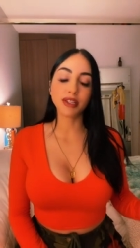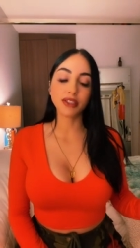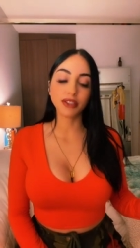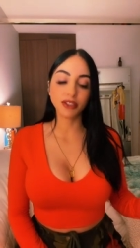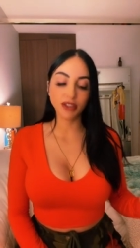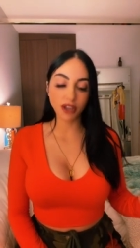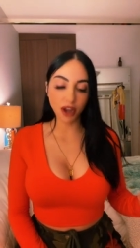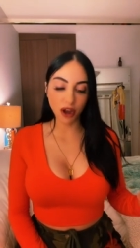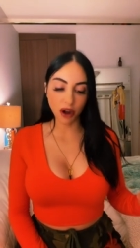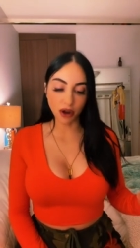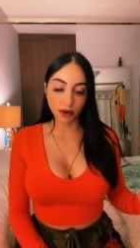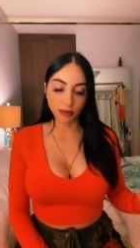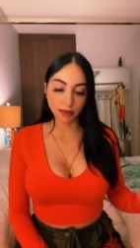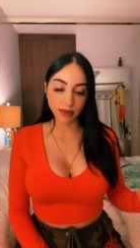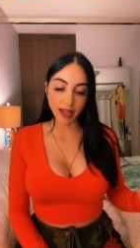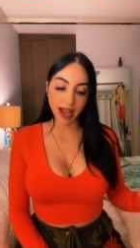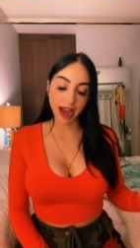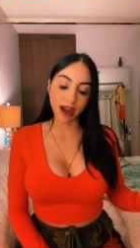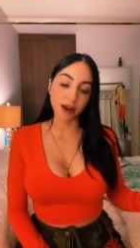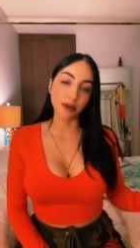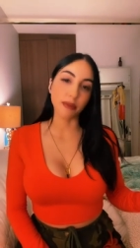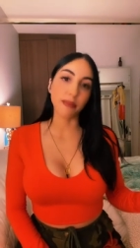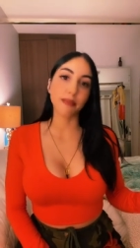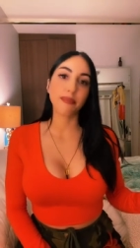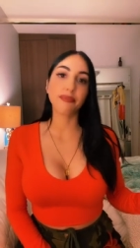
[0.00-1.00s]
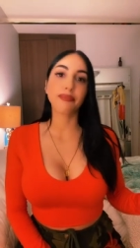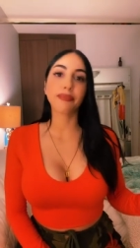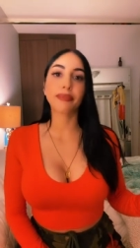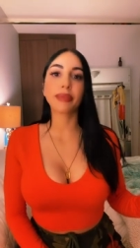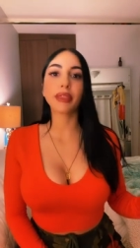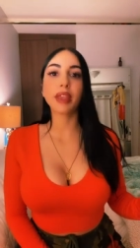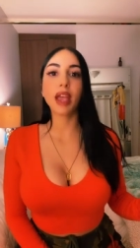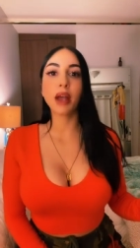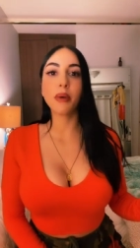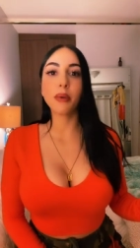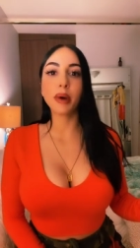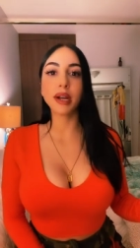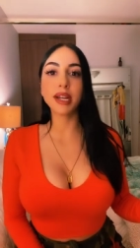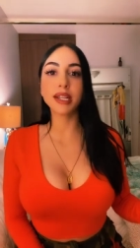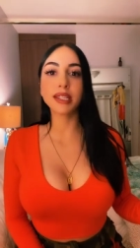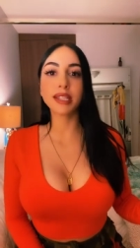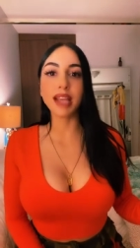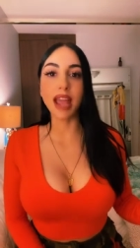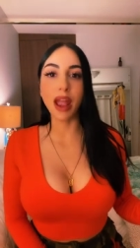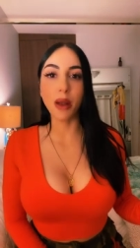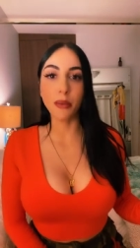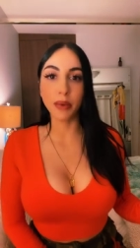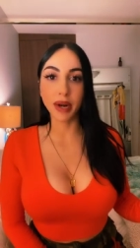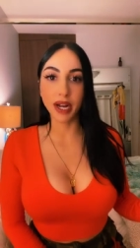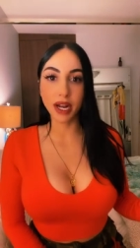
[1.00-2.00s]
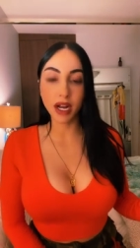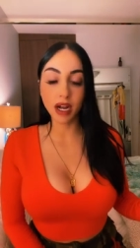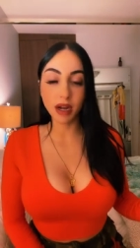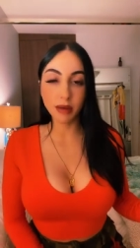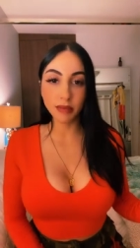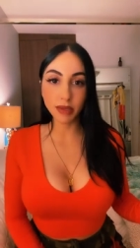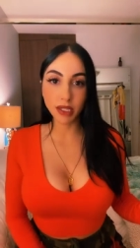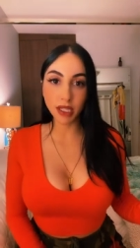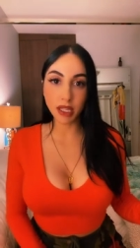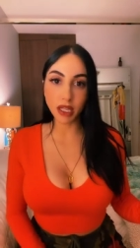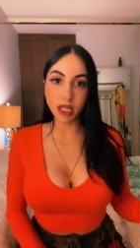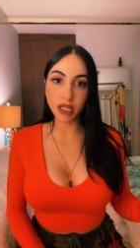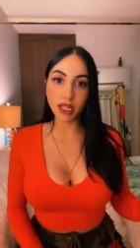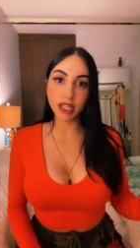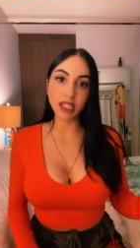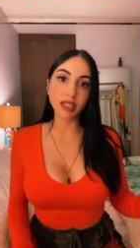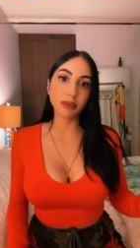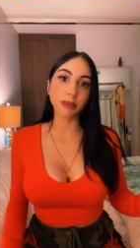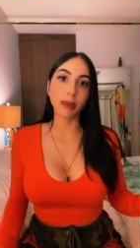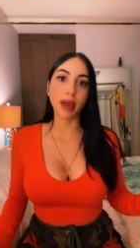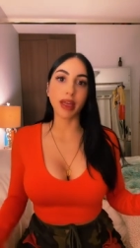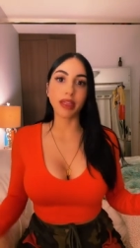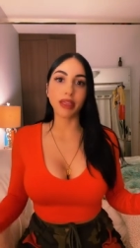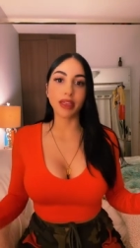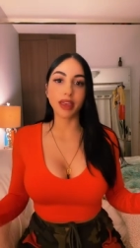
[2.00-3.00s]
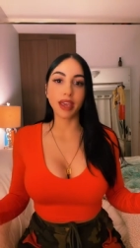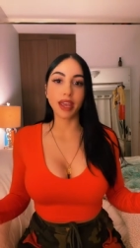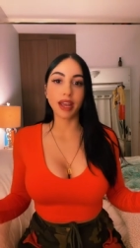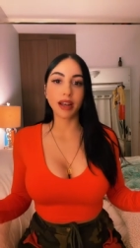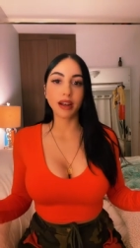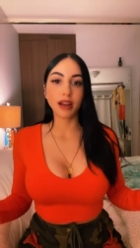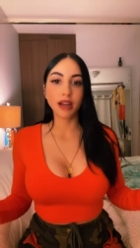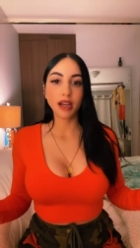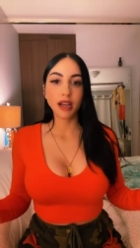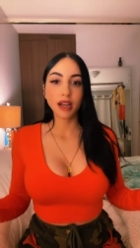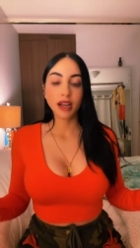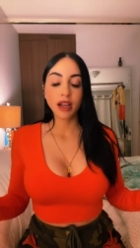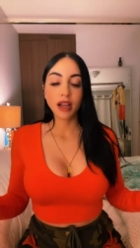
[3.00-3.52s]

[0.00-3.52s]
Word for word: So now I want to say, when it comes to the LIST method,